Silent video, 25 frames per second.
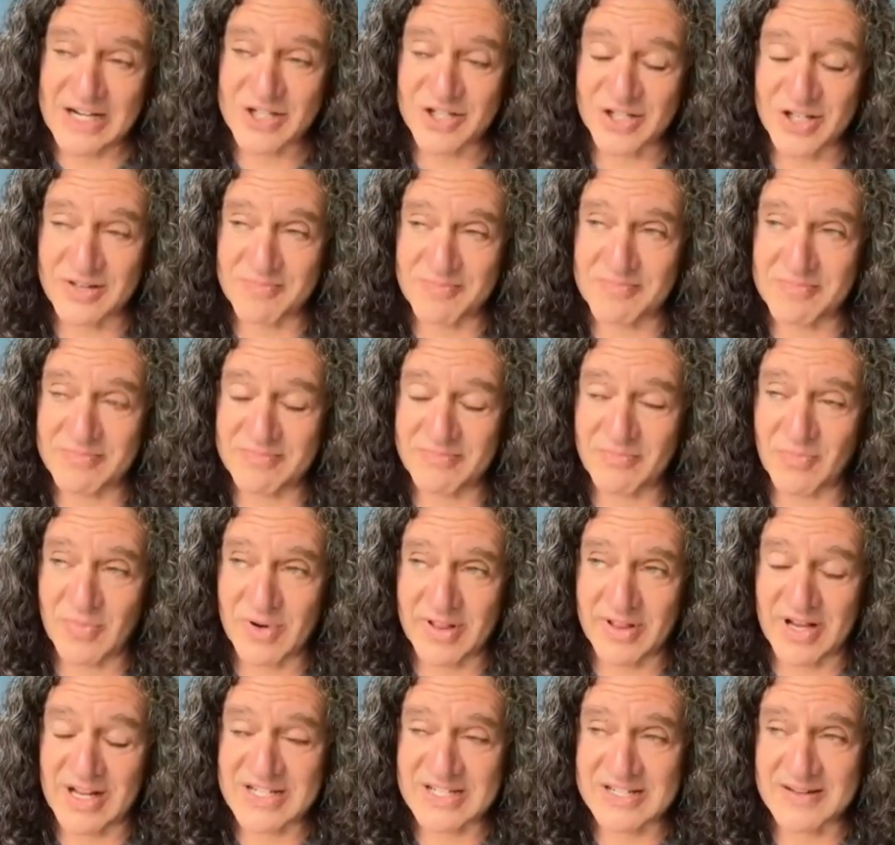actually,
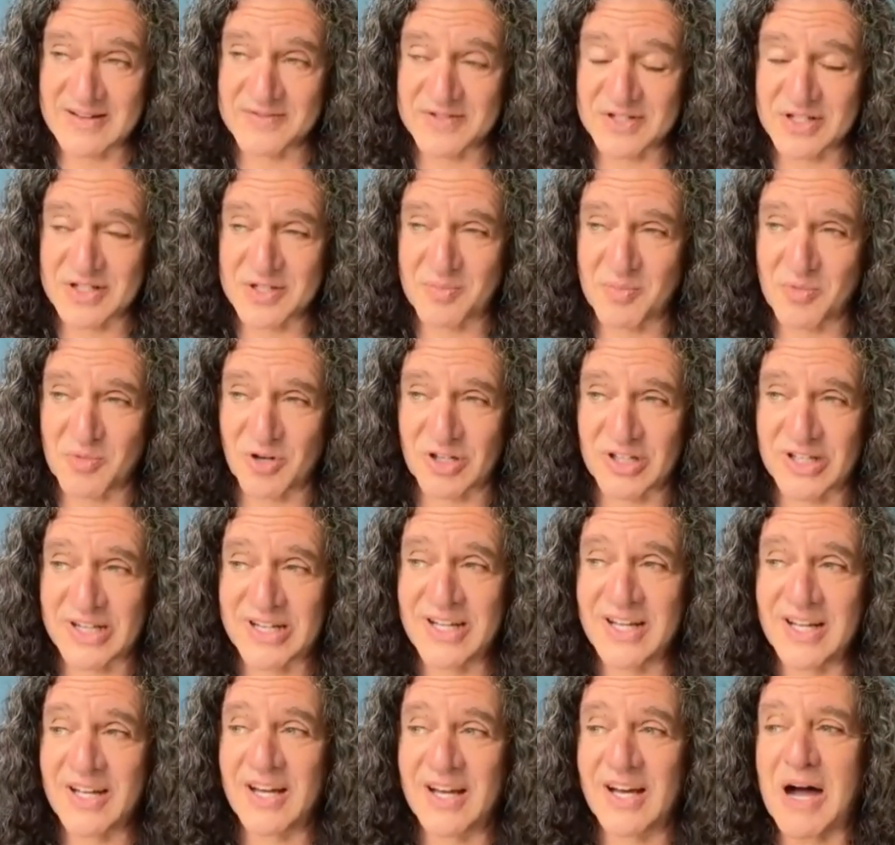one of the last times I was in
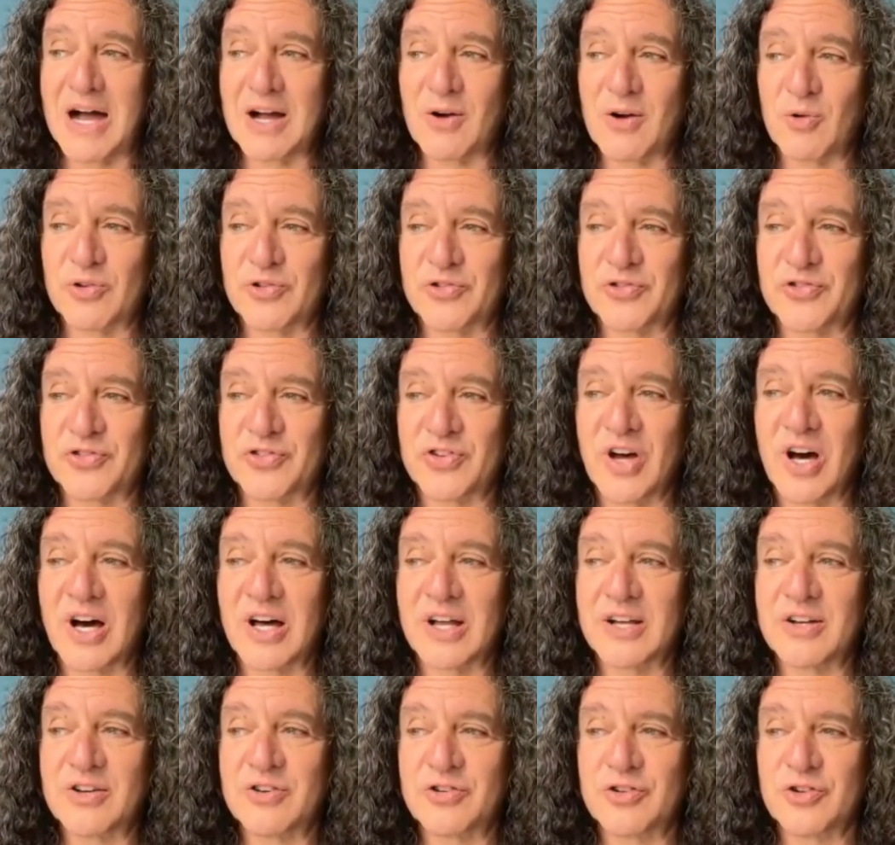Brooklyn, I was
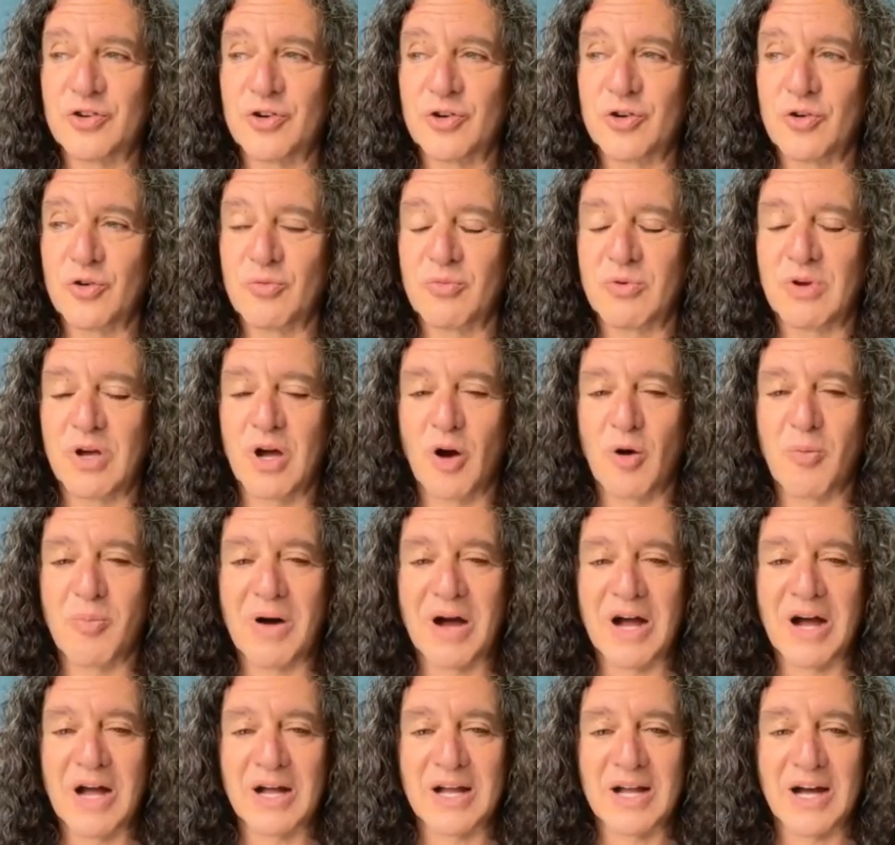stunned to go
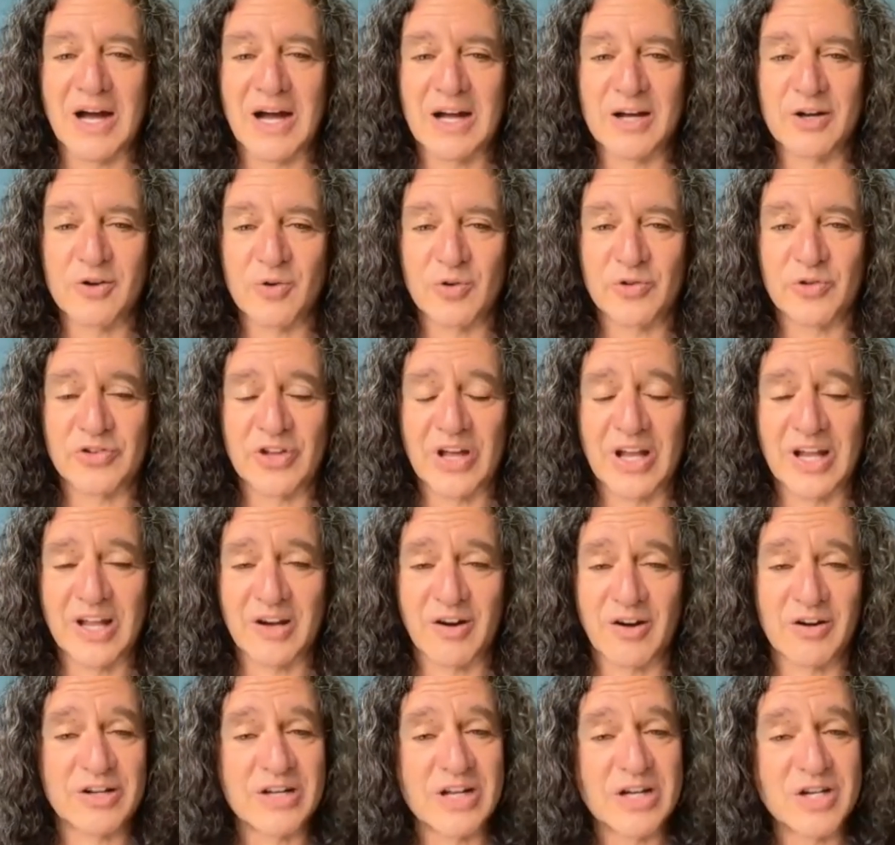by a guy who was
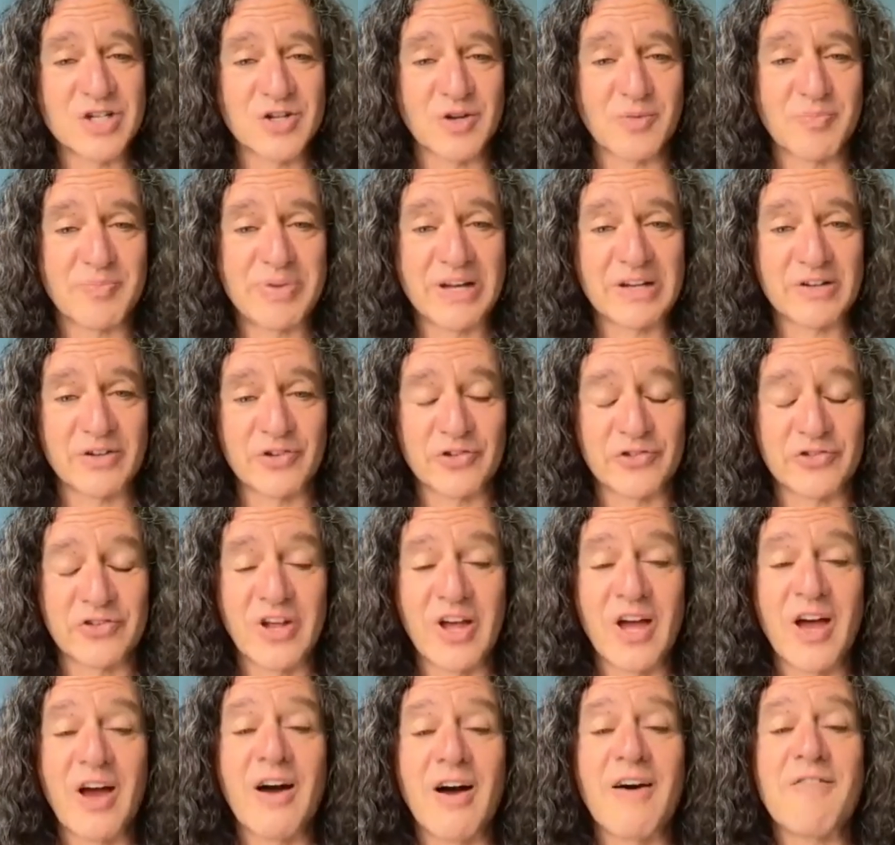selling artisanal
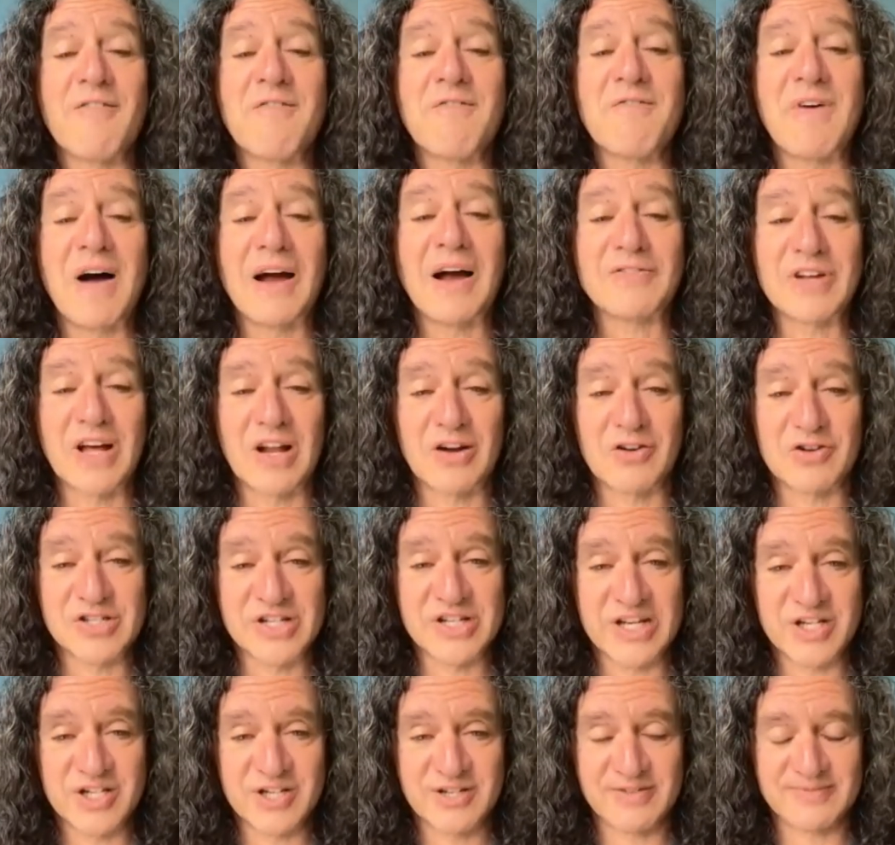pickles, five
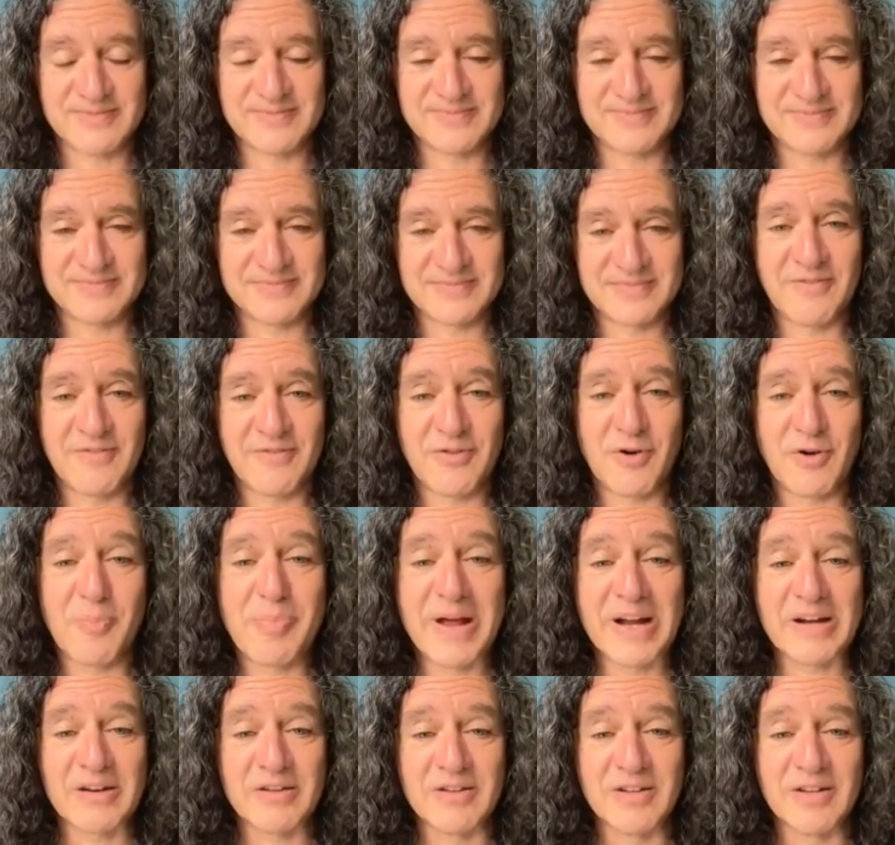dollars each for a
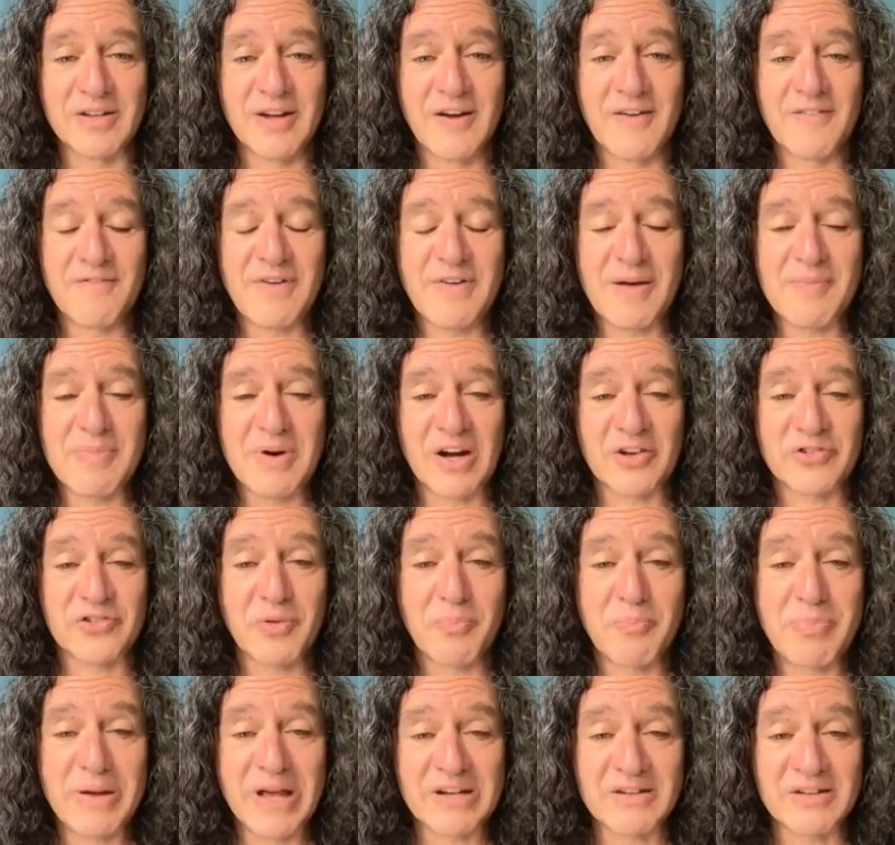pickle, wow. five
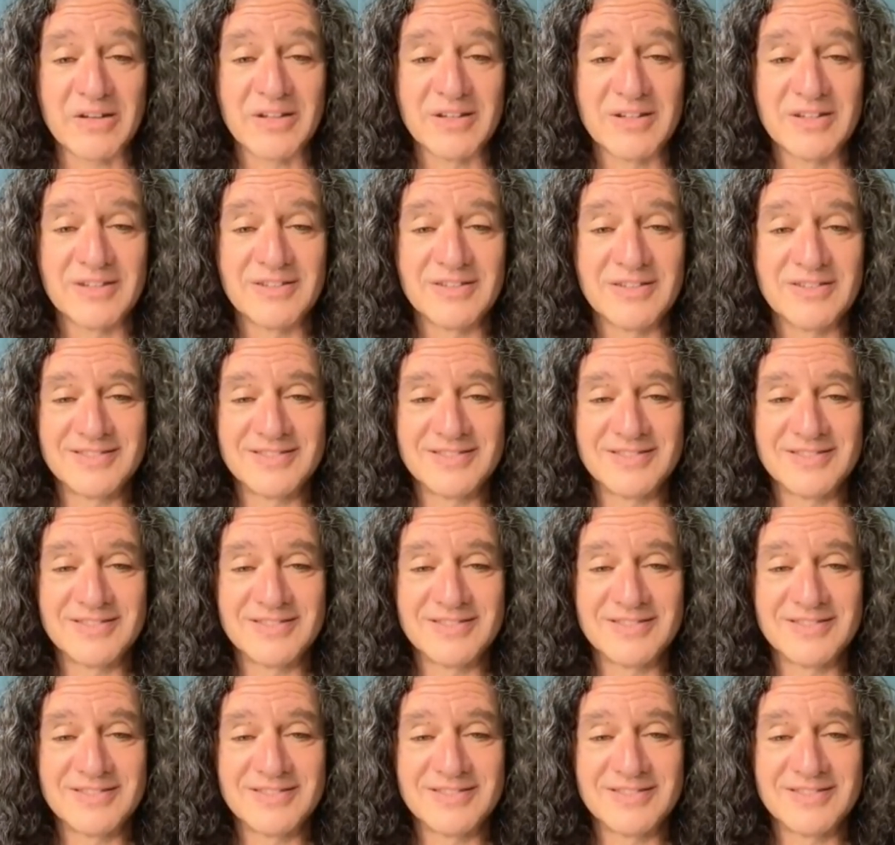bucks pickle.